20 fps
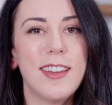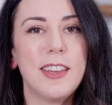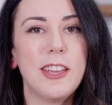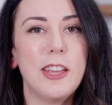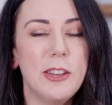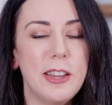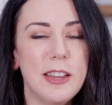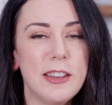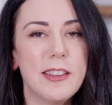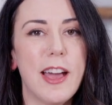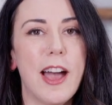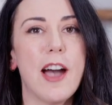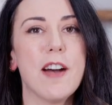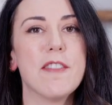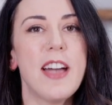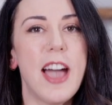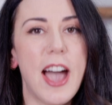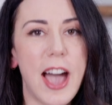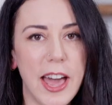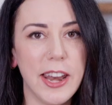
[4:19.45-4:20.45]
You need to
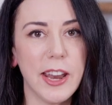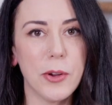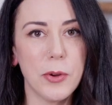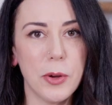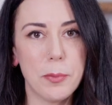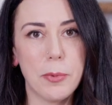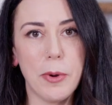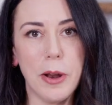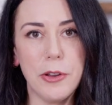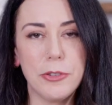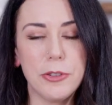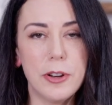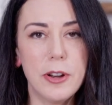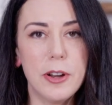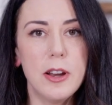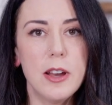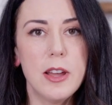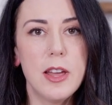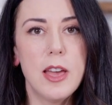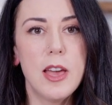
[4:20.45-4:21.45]
have adequate
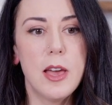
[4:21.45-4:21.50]
pressure,